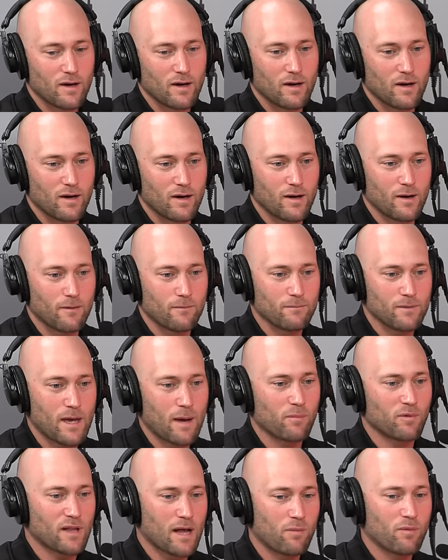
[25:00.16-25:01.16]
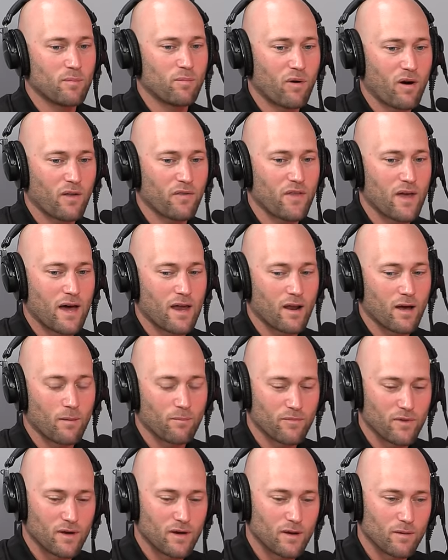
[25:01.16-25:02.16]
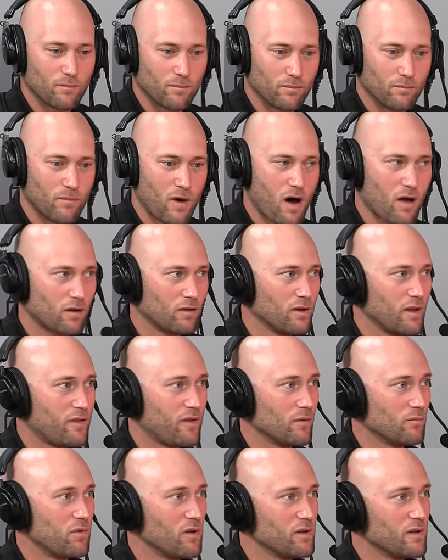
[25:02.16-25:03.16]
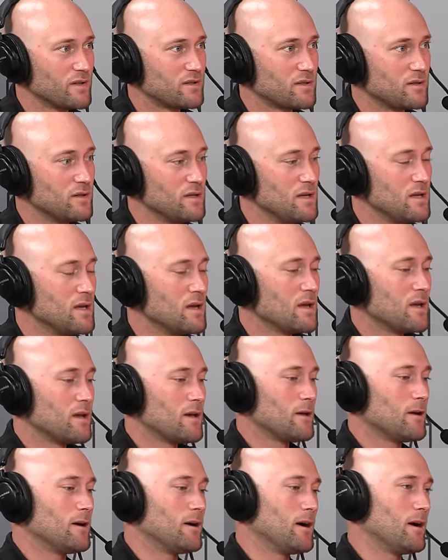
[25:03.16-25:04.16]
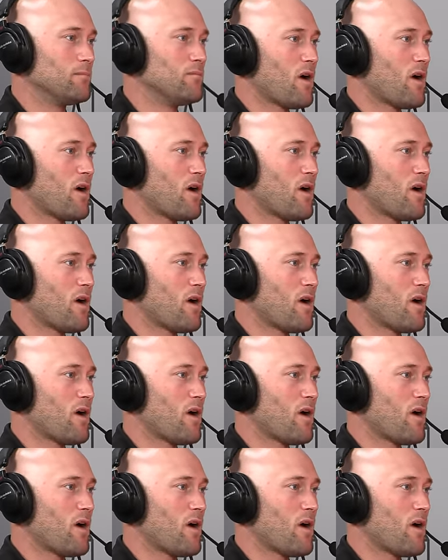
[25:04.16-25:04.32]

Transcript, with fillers: uh, yeah, I'm glad we brought that up. The monolithic bullets, the uh,